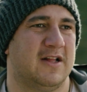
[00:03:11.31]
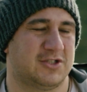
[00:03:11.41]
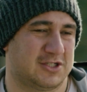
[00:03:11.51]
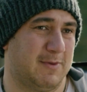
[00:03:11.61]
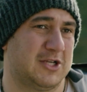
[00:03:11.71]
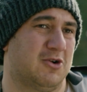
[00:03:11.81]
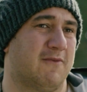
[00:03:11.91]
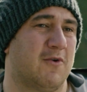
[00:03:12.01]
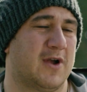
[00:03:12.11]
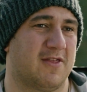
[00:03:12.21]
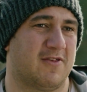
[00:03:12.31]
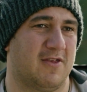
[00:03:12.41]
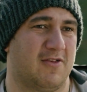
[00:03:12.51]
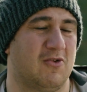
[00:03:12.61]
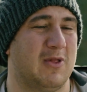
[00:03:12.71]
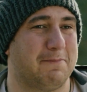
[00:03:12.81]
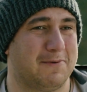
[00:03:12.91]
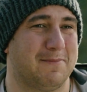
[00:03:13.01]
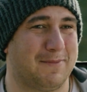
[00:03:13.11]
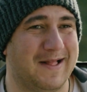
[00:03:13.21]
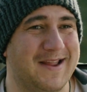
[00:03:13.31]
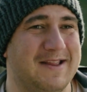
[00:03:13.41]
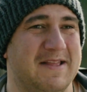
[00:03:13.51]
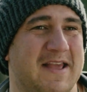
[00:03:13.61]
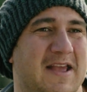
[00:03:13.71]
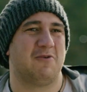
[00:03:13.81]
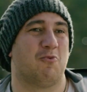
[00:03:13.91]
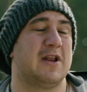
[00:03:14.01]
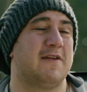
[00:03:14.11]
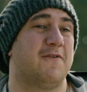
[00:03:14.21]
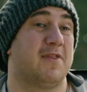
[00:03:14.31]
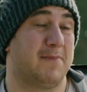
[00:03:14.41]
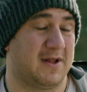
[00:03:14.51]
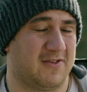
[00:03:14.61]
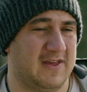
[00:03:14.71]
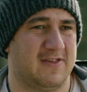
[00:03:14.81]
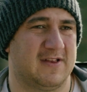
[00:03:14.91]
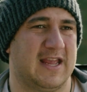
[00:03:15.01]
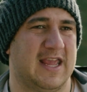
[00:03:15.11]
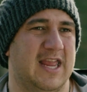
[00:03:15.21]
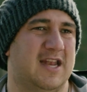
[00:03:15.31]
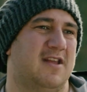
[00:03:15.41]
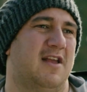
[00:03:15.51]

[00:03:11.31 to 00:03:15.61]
just to make sure everyone's still up with the play, ready for the big season ahead,